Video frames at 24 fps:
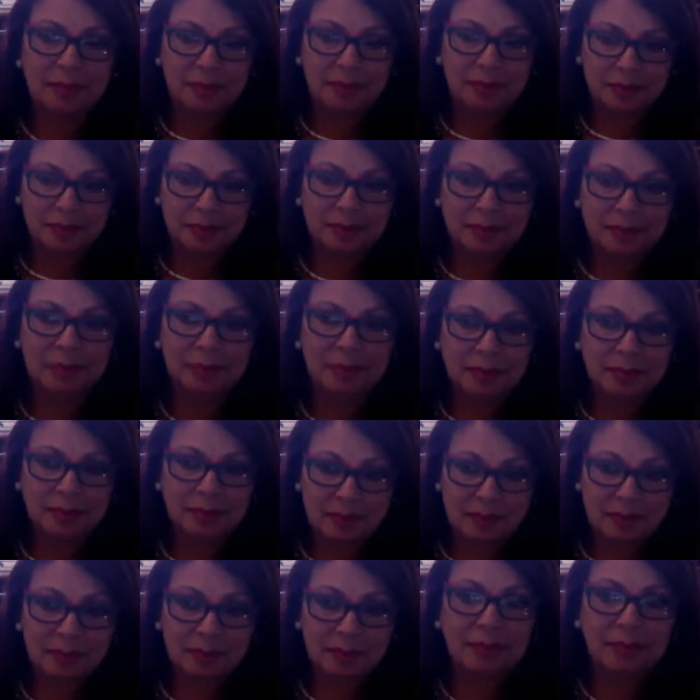
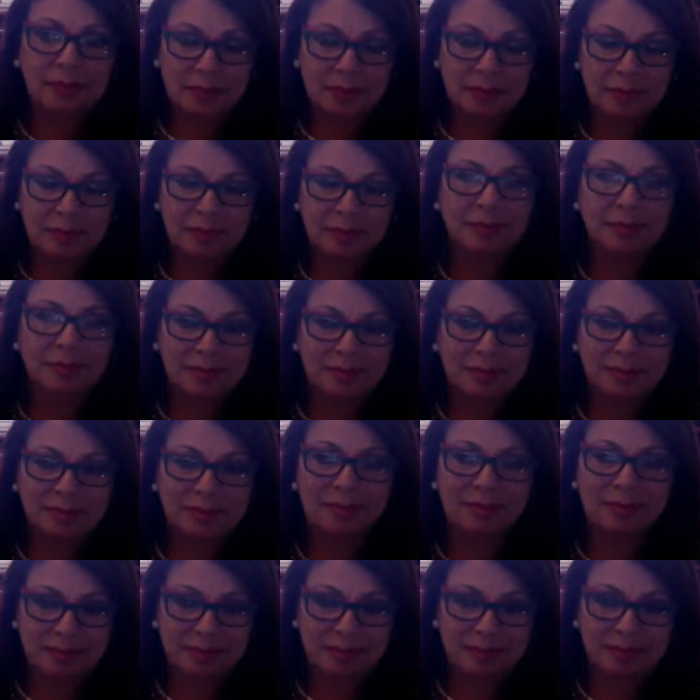input to the
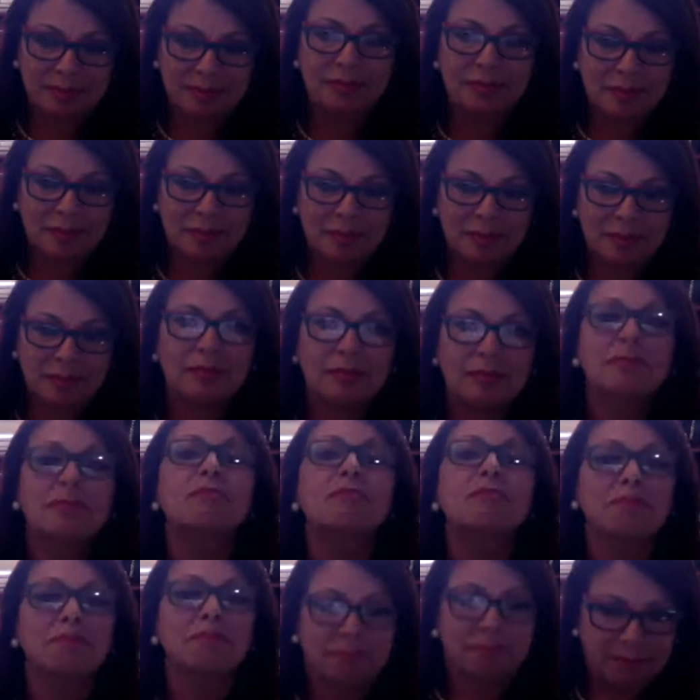strategic planning of
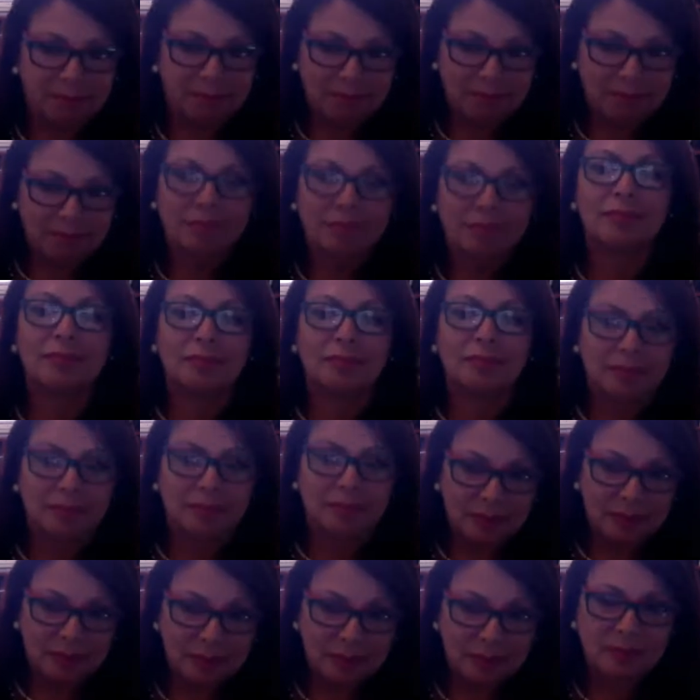
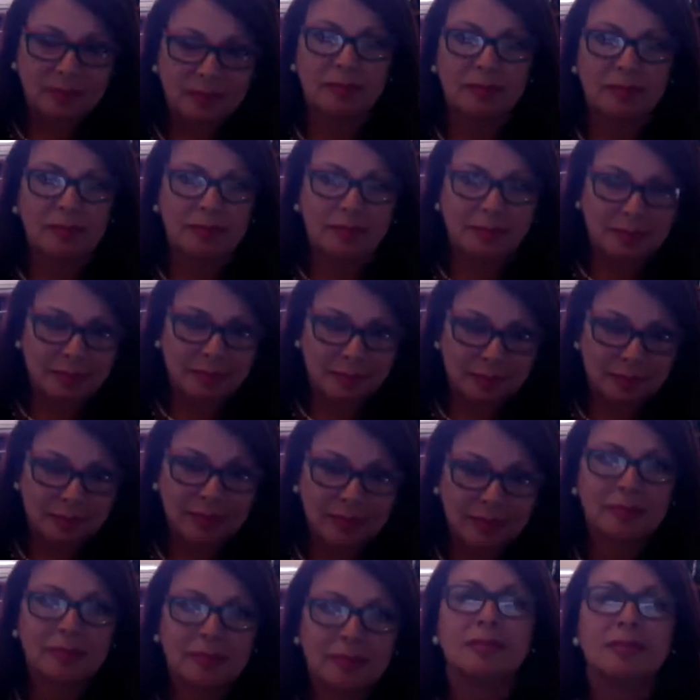OTCA, of OTCA,
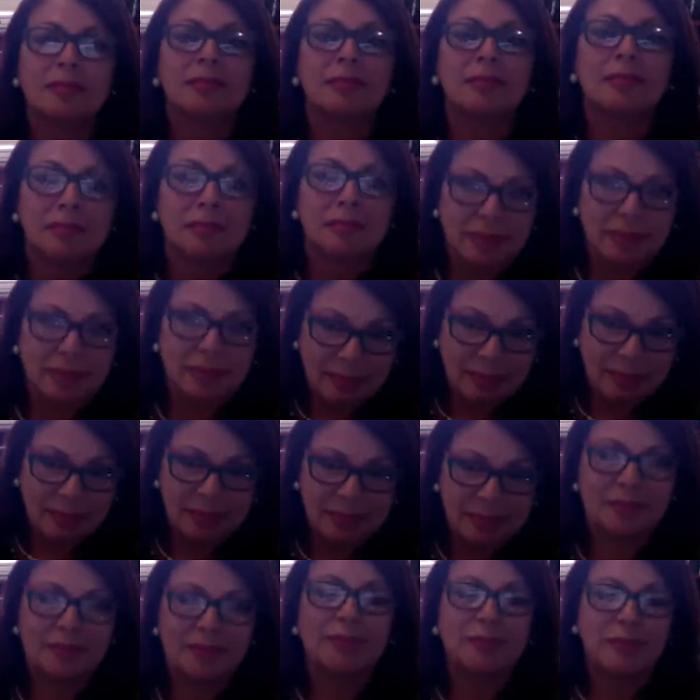and ACTO.
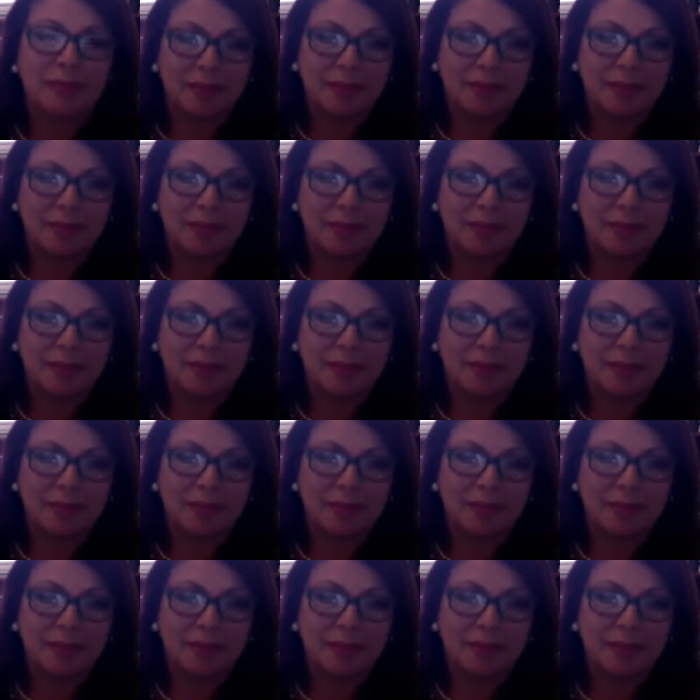So